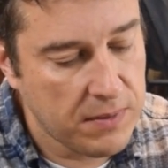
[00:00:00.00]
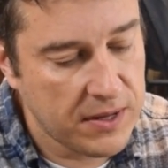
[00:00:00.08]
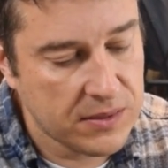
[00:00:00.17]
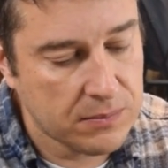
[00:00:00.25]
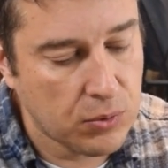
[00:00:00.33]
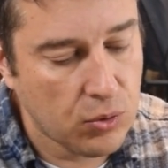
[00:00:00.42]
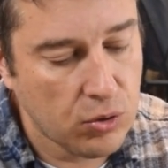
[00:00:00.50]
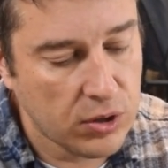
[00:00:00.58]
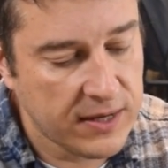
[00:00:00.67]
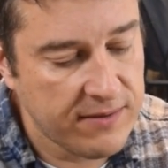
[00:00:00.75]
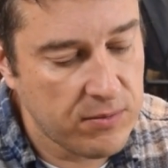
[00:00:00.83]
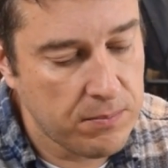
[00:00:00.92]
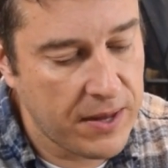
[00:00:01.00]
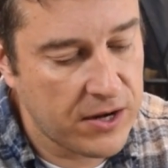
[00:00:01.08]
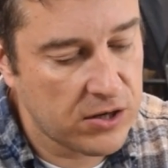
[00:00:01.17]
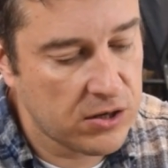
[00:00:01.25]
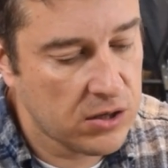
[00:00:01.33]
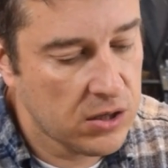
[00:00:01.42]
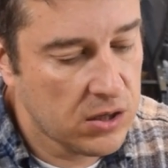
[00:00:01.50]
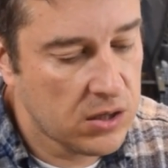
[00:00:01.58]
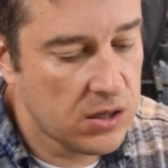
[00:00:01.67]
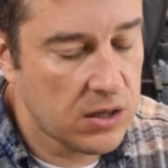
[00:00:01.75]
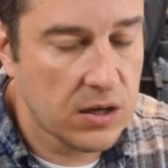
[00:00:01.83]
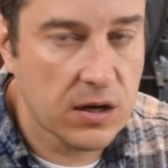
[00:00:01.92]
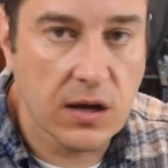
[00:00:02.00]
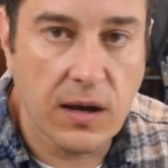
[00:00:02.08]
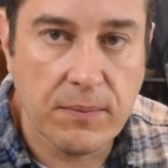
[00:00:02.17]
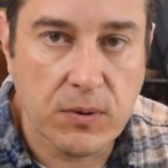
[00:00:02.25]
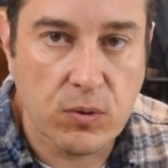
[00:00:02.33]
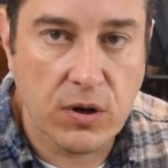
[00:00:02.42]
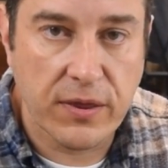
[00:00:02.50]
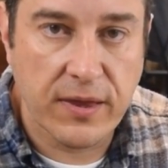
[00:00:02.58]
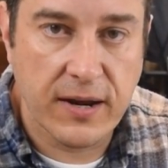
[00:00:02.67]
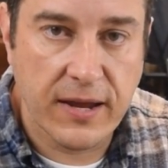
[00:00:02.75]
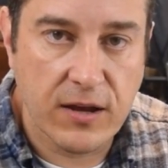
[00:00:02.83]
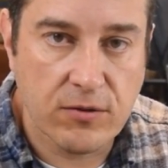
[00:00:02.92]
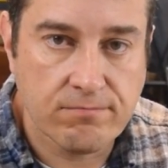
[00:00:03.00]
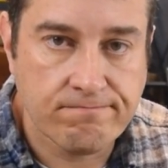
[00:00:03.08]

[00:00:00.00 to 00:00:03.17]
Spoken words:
make the bowl look even better. And I'm going to work on that now.